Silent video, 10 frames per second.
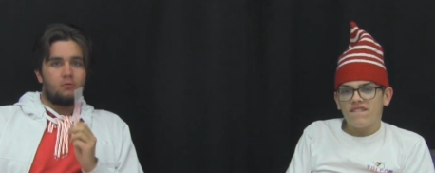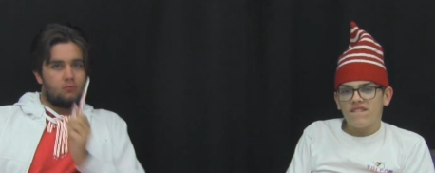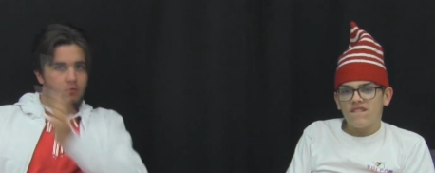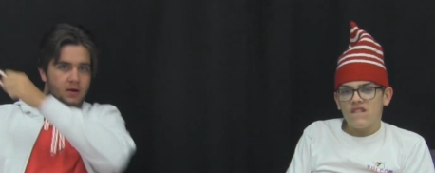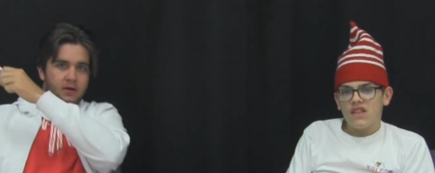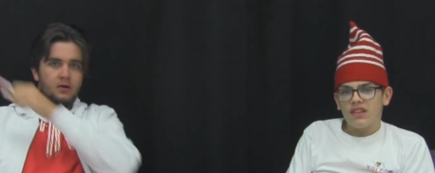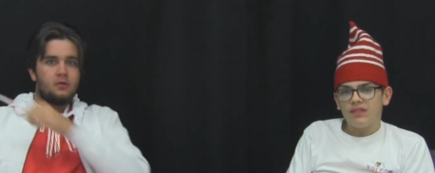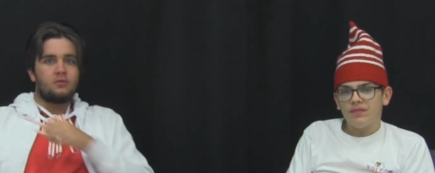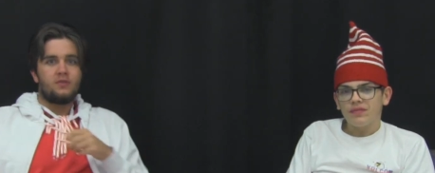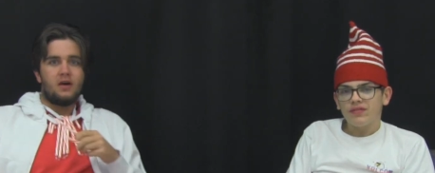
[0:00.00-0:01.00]
Speaker 1: right here
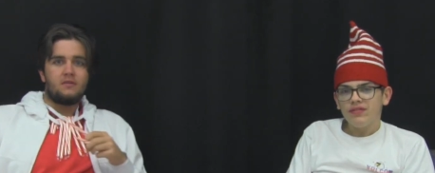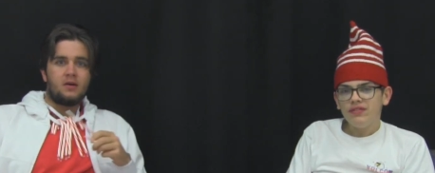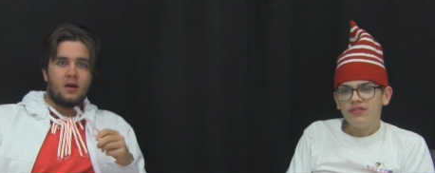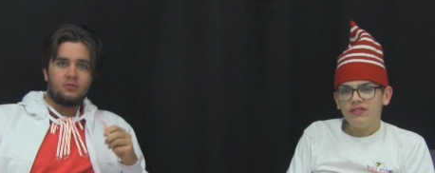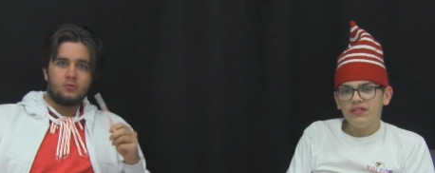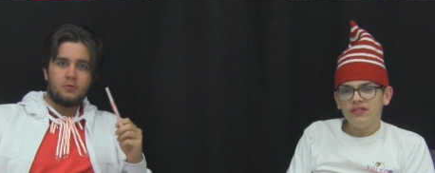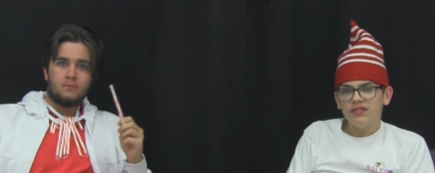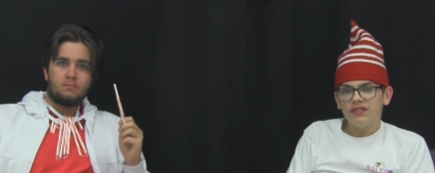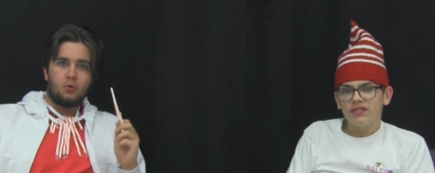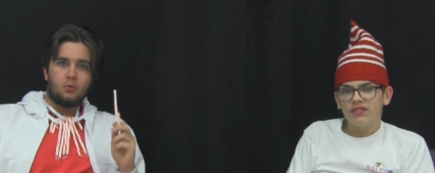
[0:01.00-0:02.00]
at the Fivay High School,
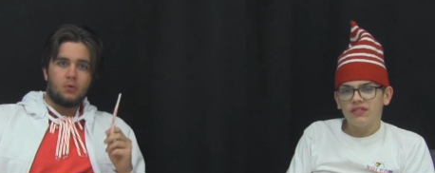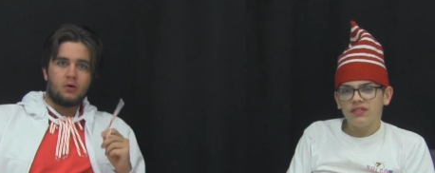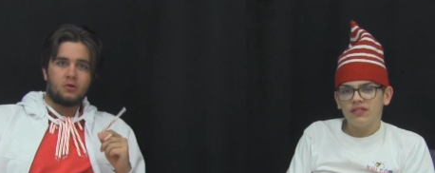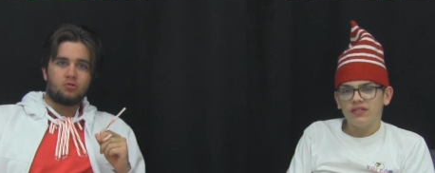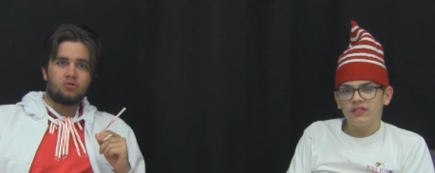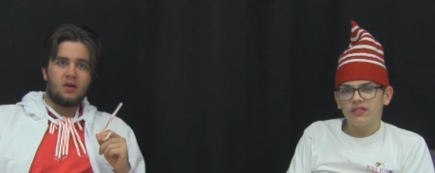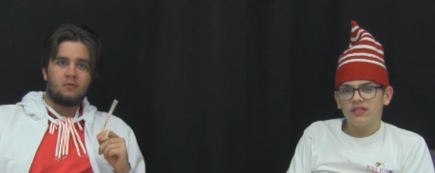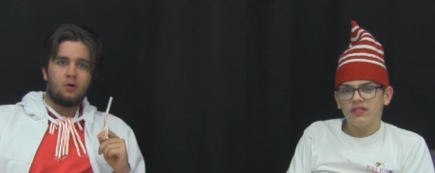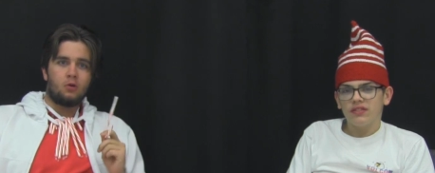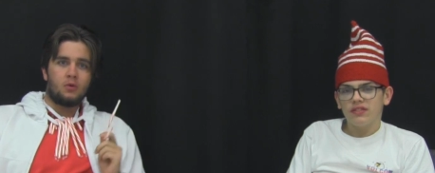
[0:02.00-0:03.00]
while girls
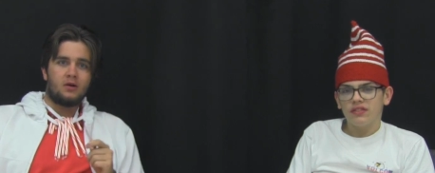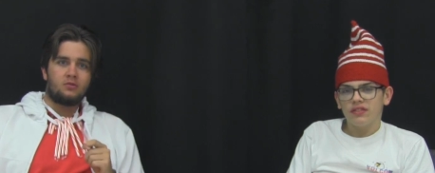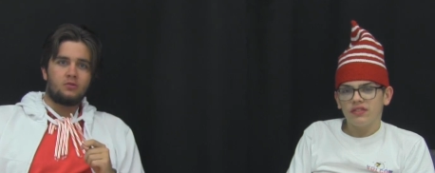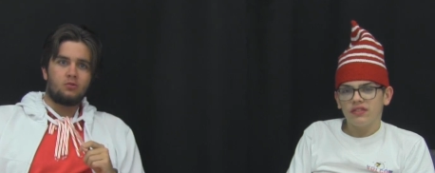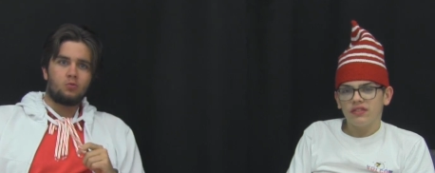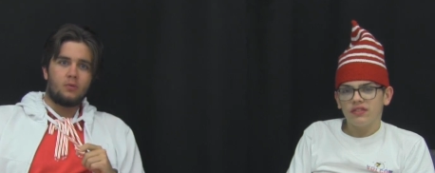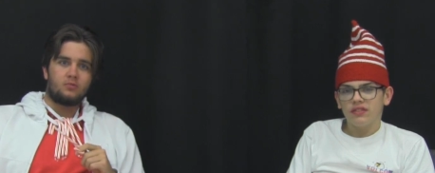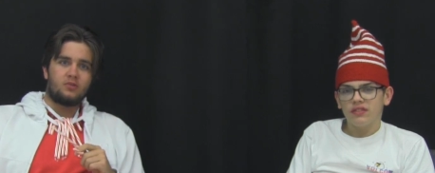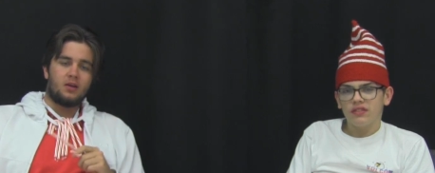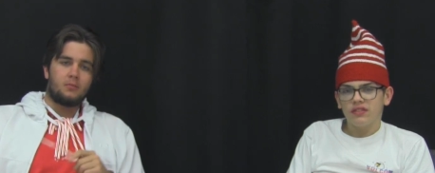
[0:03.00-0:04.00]
travel all the way out to the swamp
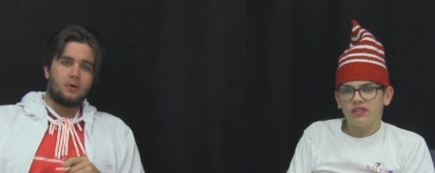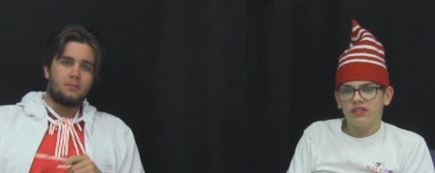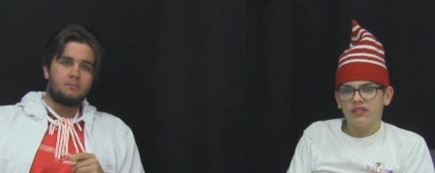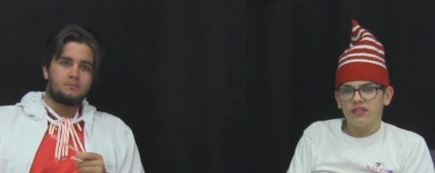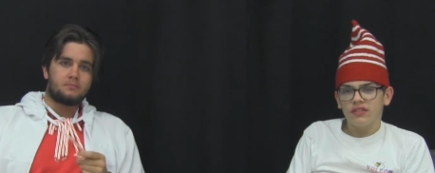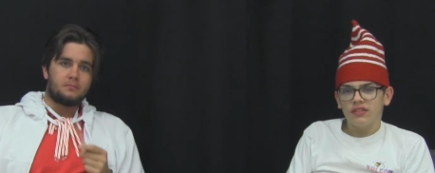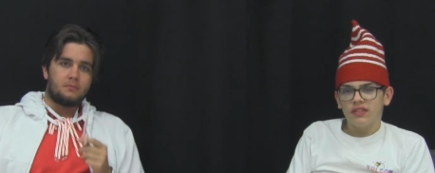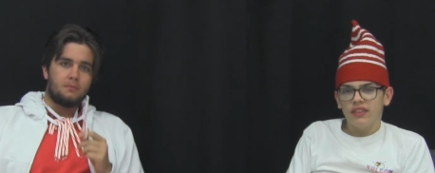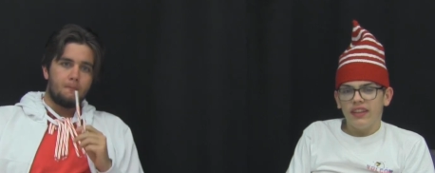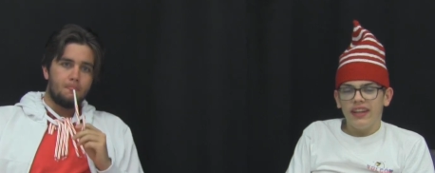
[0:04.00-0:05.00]
to take them on.
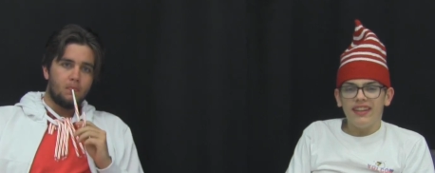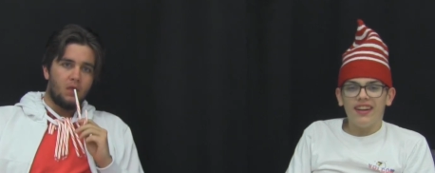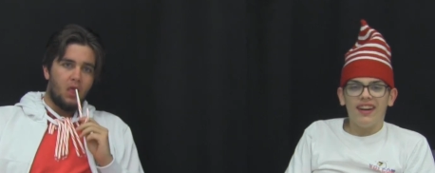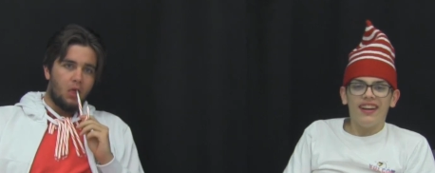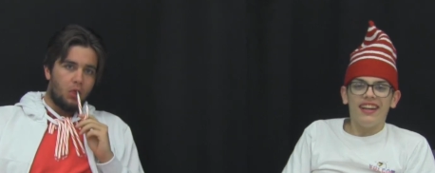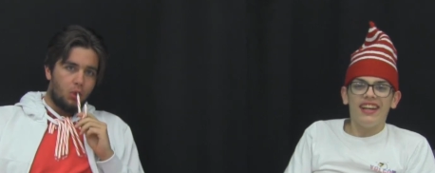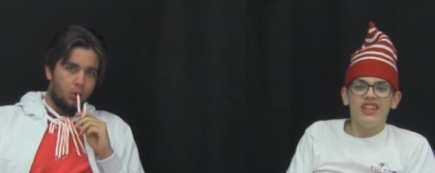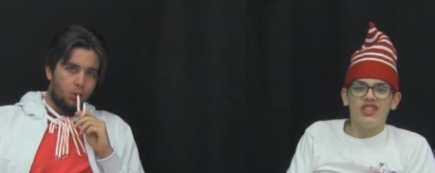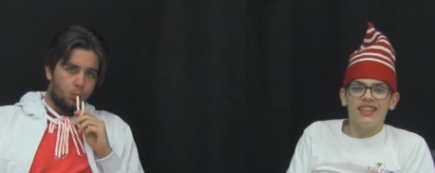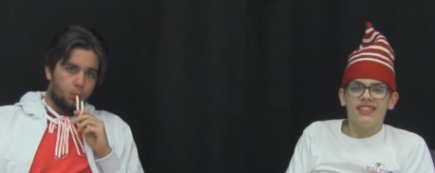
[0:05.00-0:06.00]
And uh,
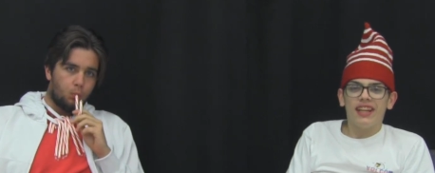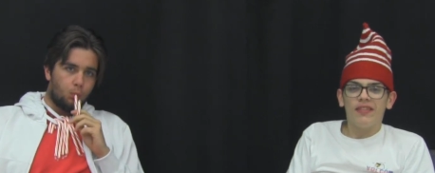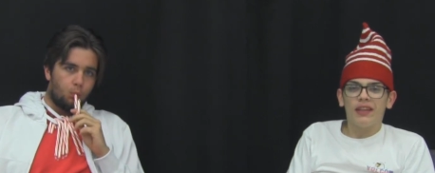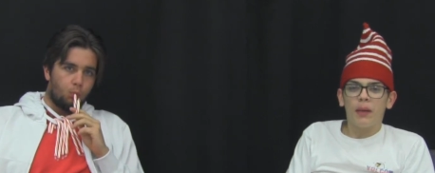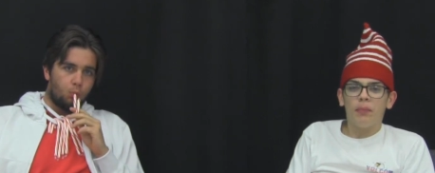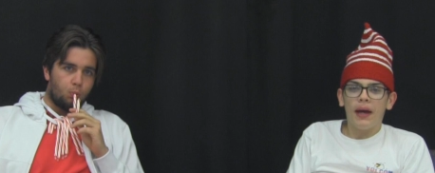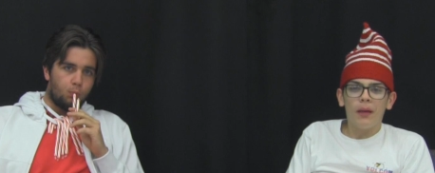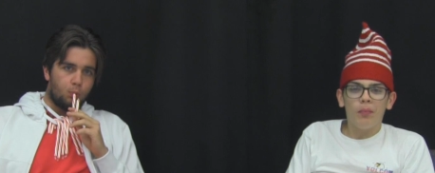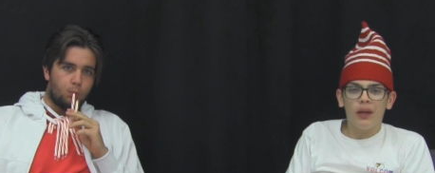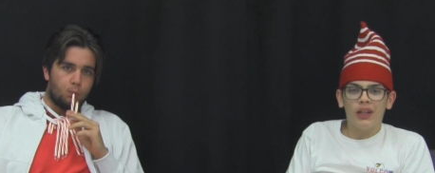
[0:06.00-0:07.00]
Speaker 2: NHS is having a
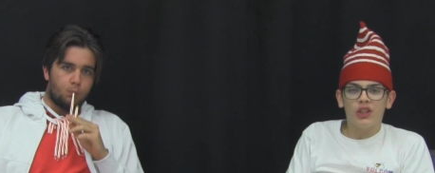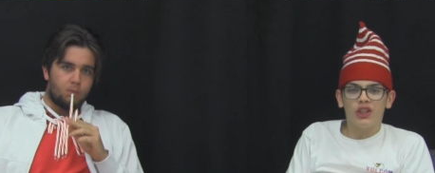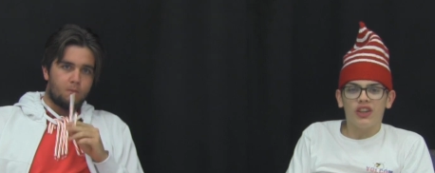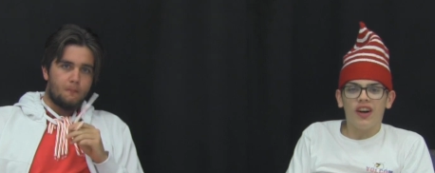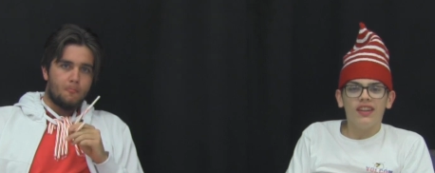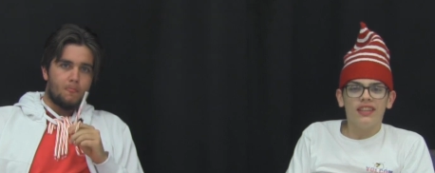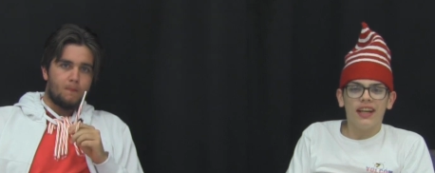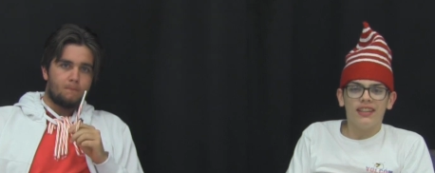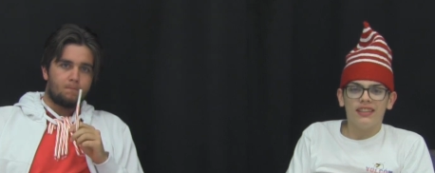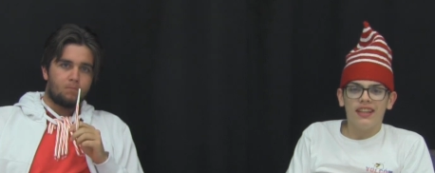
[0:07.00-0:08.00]
pet picture
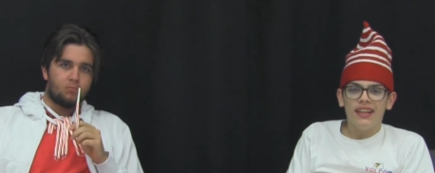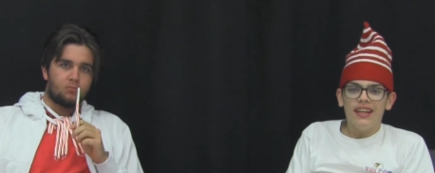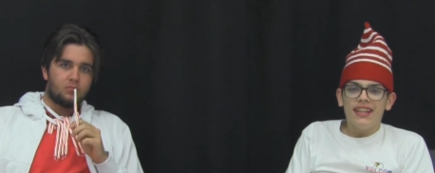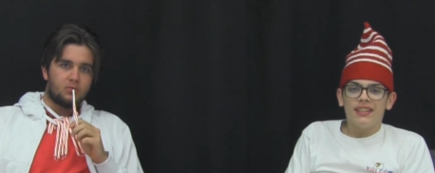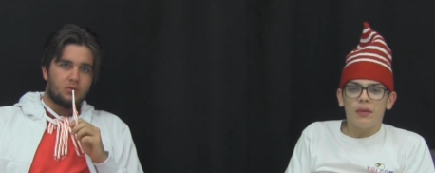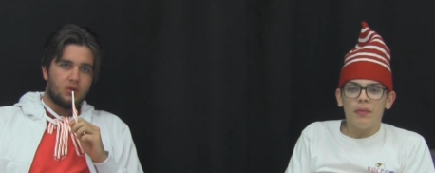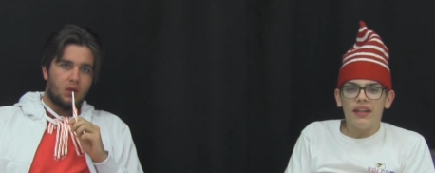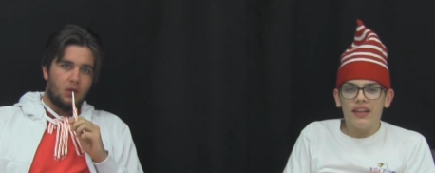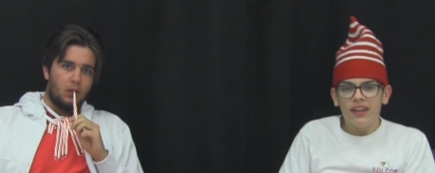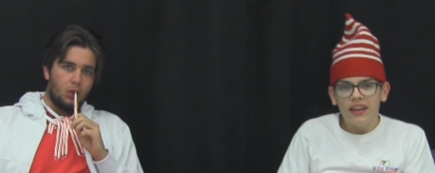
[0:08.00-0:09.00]
contest.
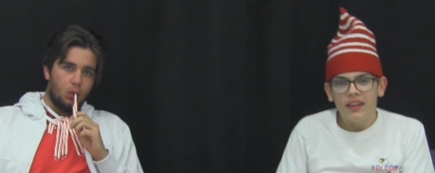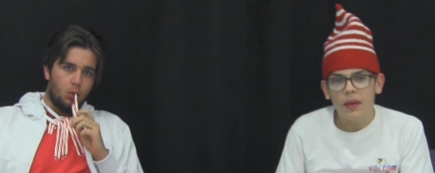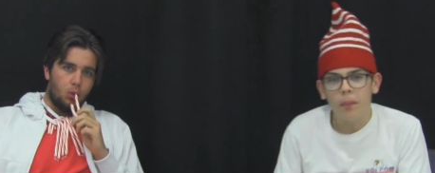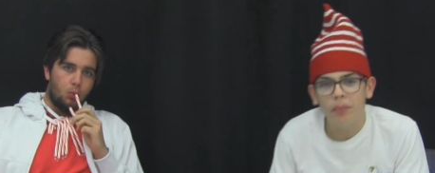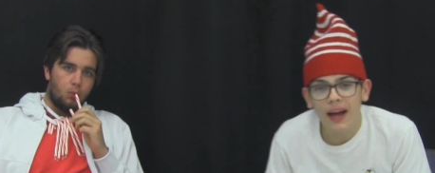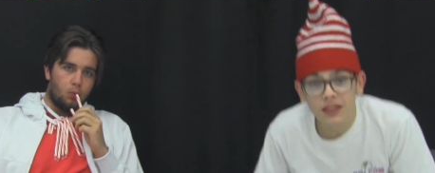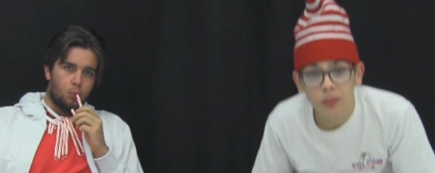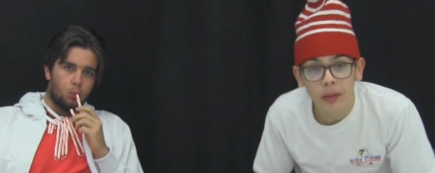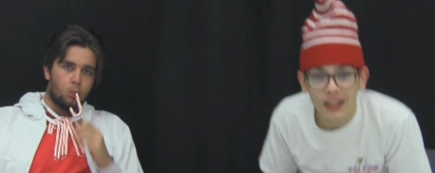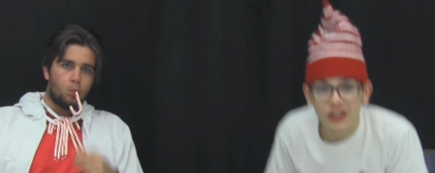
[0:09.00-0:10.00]
Submit the
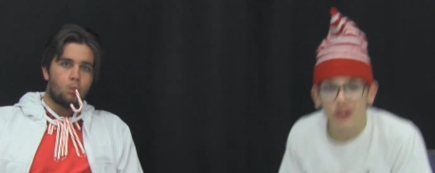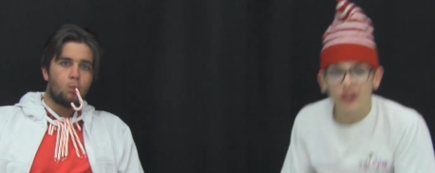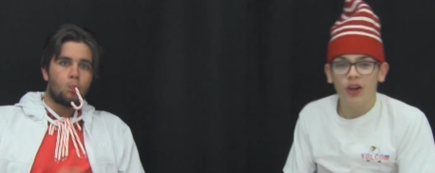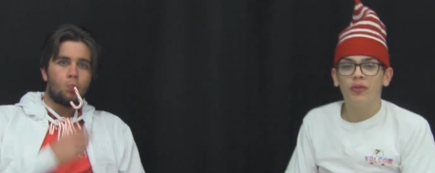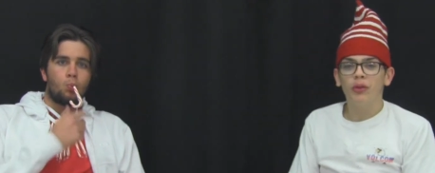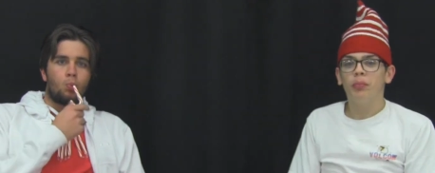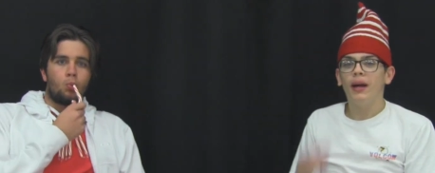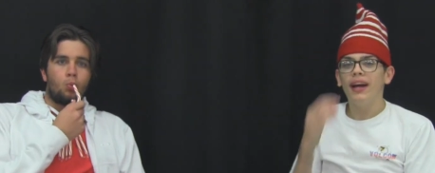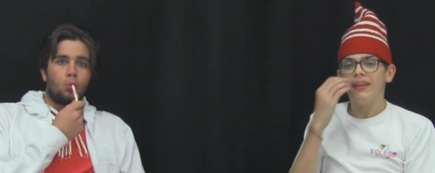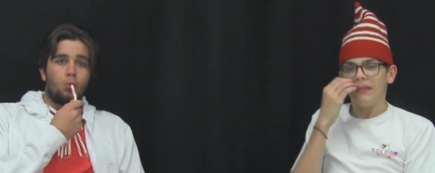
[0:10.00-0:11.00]
best picture of your
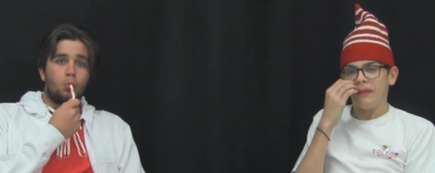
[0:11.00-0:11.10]
pet,